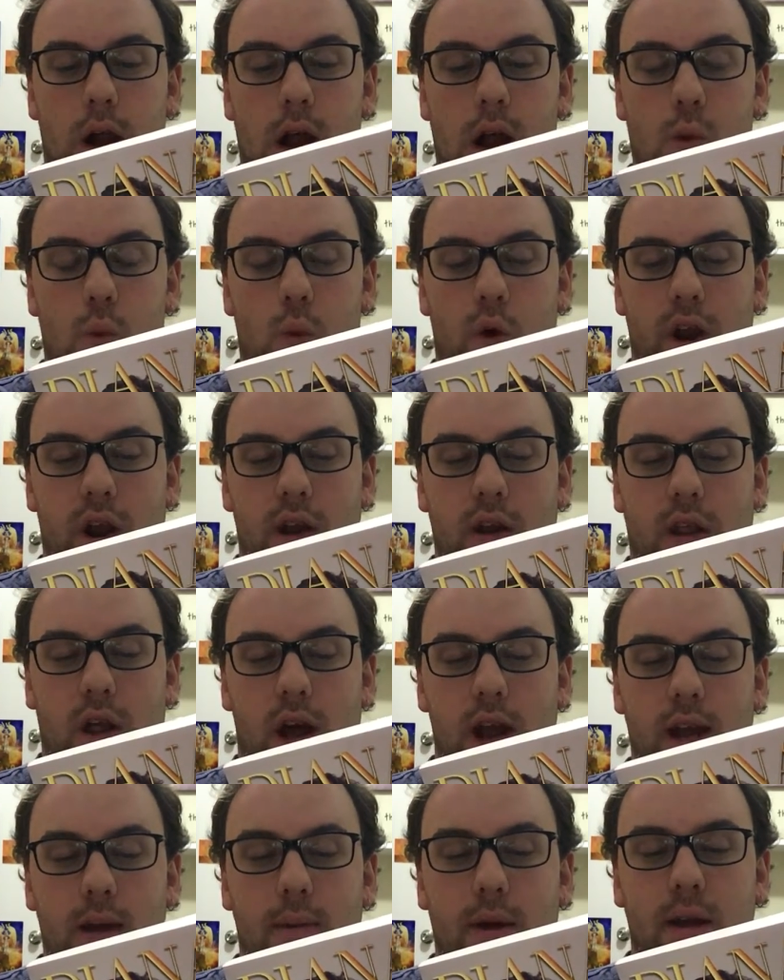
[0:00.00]
And what I
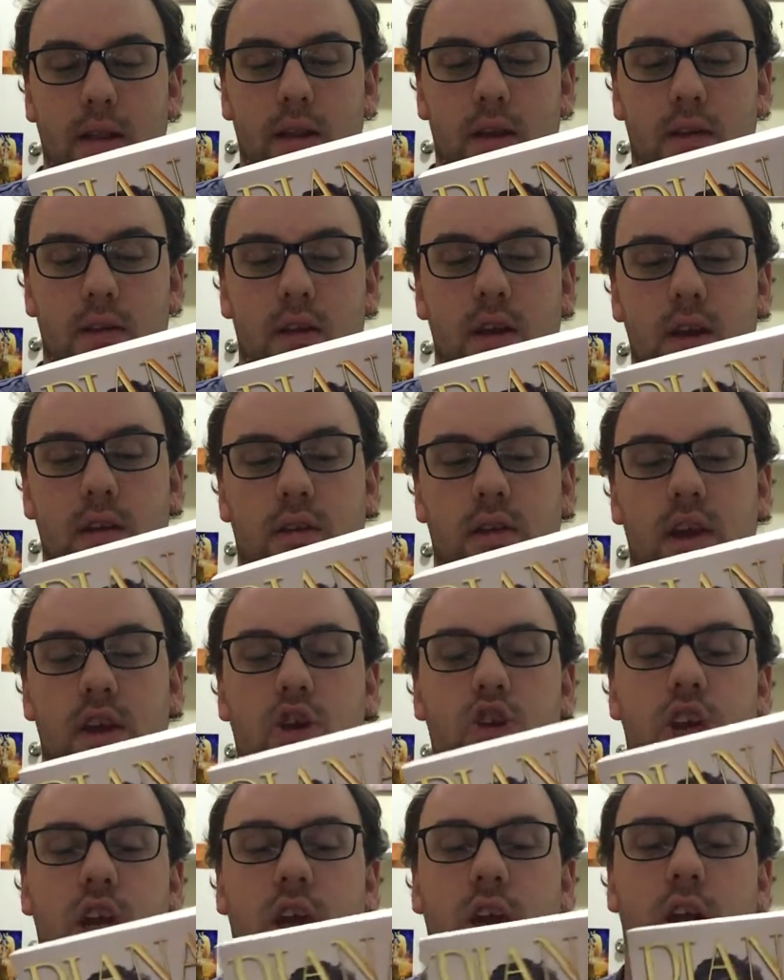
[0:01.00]
like about this is that
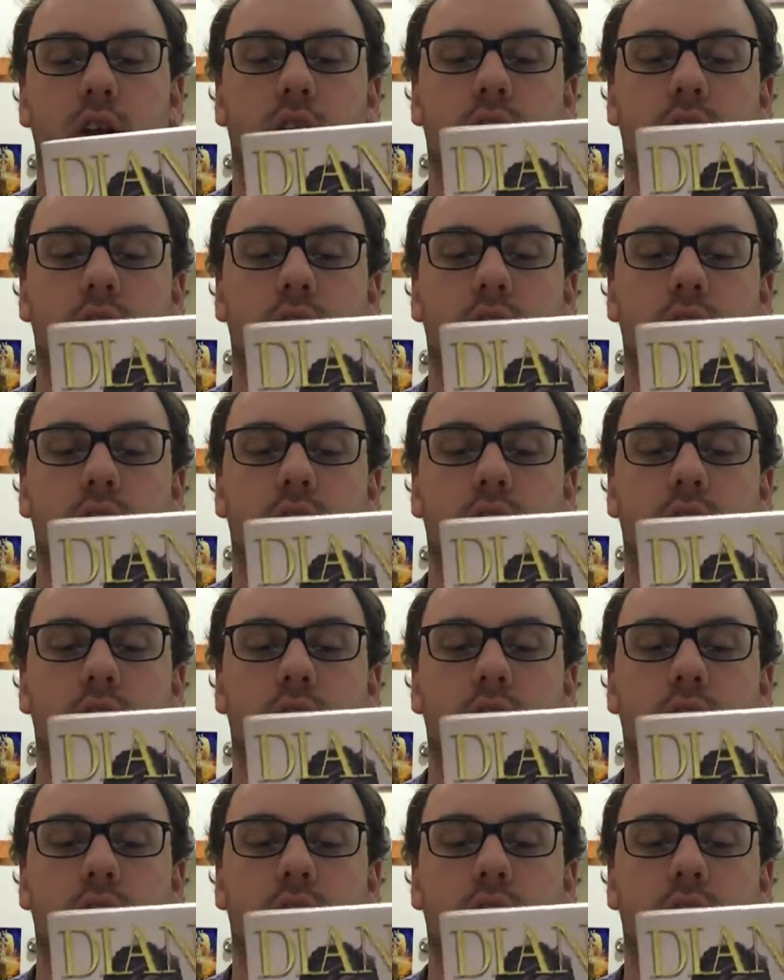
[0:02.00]
she